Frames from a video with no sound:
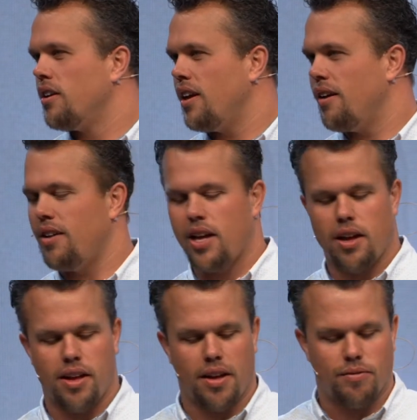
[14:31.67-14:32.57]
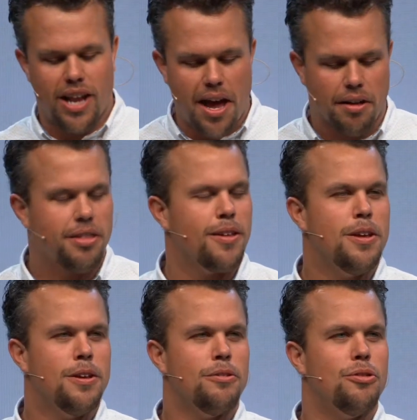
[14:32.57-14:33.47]
of
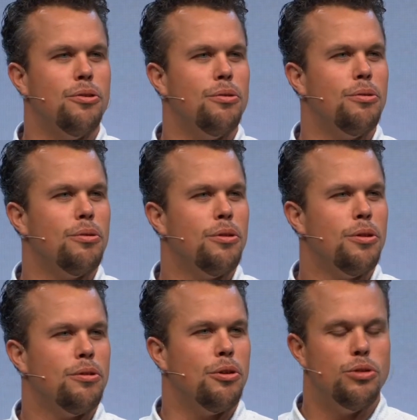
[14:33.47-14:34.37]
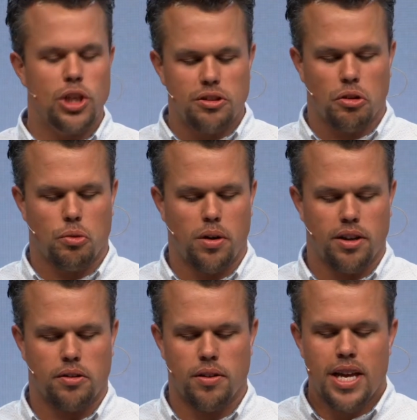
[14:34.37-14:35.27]
death to who Jesus
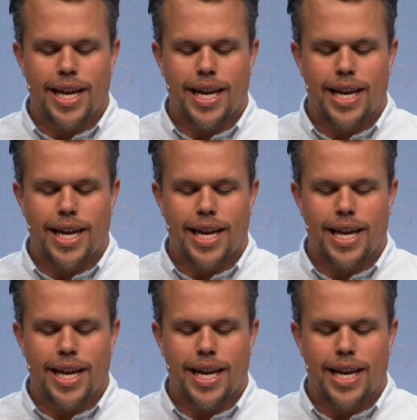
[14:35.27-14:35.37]
was.